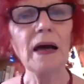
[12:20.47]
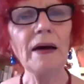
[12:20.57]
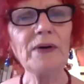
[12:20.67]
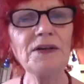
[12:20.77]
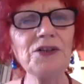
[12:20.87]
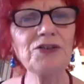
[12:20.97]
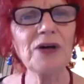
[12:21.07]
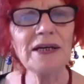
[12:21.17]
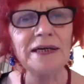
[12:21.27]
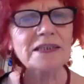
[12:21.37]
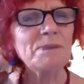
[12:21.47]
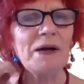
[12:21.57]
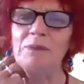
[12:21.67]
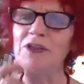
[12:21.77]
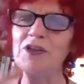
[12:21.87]
I'm going to try an
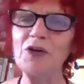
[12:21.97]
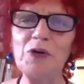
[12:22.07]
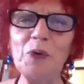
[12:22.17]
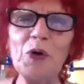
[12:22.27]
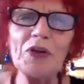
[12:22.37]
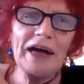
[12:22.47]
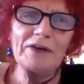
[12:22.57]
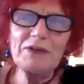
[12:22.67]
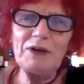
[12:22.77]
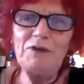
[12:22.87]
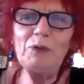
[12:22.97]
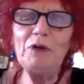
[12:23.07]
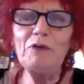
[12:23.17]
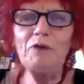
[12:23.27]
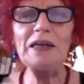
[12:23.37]
experiment on you all now. So if you
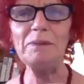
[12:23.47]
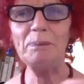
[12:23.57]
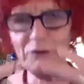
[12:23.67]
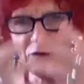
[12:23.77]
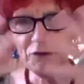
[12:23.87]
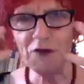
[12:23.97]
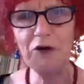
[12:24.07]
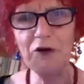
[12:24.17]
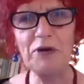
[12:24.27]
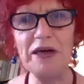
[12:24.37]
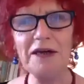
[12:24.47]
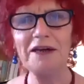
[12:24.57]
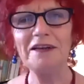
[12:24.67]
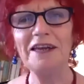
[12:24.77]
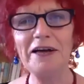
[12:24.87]
all feel a bit furry,
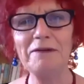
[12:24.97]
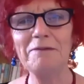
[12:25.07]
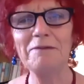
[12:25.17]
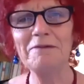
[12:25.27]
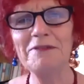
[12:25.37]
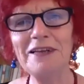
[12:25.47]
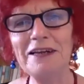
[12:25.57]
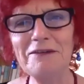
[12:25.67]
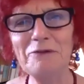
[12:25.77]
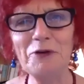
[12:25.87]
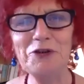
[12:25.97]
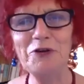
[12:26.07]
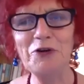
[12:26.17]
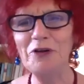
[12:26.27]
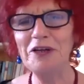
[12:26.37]
like what do you
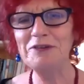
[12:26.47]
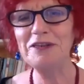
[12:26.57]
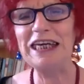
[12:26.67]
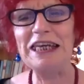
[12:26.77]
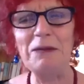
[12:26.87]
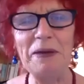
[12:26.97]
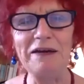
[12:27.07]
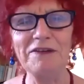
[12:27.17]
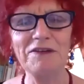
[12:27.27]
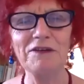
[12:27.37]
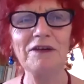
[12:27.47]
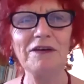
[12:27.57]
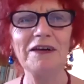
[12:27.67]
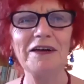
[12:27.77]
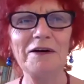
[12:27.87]
call those guinea pigs,
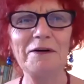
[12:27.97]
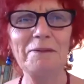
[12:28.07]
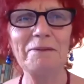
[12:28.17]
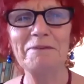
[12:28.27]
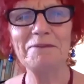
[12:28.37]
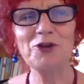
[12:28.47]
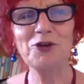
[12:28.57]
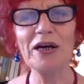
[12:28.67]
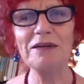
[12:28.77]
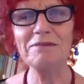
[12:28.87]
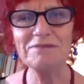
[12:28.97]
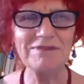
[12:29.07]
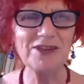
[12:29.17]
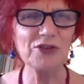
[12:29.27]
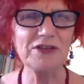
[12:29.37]
try and
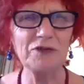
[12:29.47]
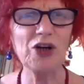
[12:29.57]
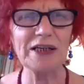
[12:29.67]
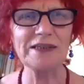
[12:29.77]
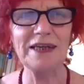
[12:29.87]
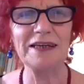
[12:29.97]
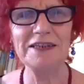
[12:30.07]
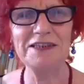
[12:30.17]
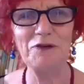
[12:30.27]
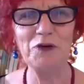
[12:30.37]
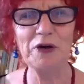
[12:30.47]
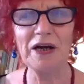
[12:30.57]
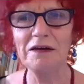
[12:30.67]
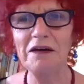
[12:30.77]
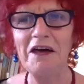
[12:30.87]
sort of transcend it if you can.